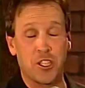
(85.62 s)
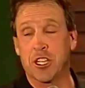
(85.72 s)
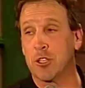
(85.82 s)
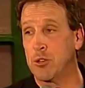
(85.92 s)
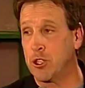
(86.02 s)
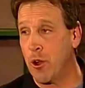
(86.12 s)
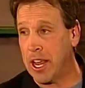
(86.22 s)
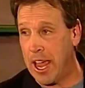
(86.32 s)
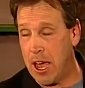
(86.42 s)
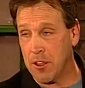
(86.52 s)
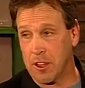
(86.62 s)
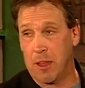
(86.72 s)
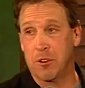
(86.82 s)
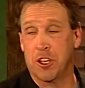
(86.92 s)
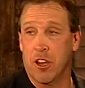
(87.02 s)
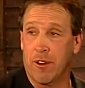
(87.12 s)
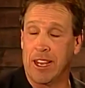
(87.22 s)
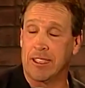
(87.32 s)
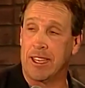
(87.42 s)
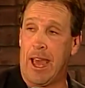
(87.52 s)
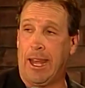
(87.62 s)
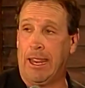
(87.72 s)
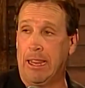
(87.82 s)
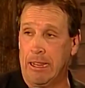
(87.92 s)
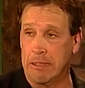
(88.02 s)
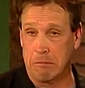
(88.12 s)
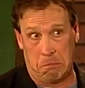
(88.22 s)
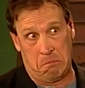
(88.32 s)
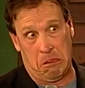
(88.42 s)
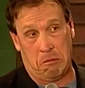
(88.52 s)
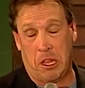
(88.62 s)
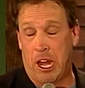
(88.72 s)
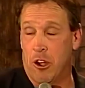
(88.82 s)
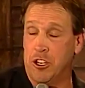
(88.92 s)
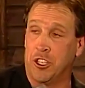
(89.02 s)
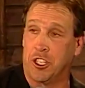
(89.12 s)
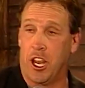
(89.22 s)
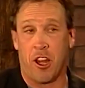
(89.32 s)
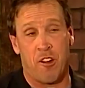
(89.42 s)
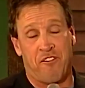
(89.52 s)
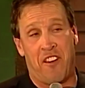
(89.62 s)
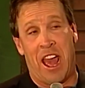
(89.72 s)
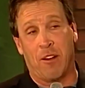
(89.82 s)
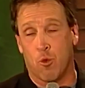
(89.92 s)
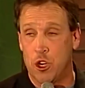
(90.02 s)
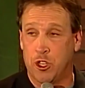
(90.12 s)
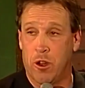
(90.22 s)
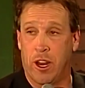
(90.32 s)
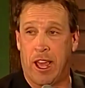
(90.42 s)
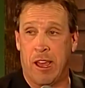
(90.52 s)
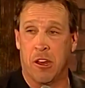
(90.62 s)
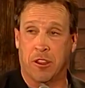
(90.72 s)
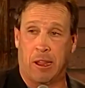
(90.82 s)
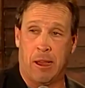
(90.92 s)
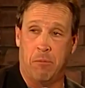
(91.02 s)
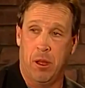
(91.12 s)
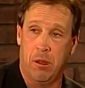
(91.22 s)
she says, we're joining a health club. Did you hear what I said? I think I heard you say, you're fat and we're joining a health club.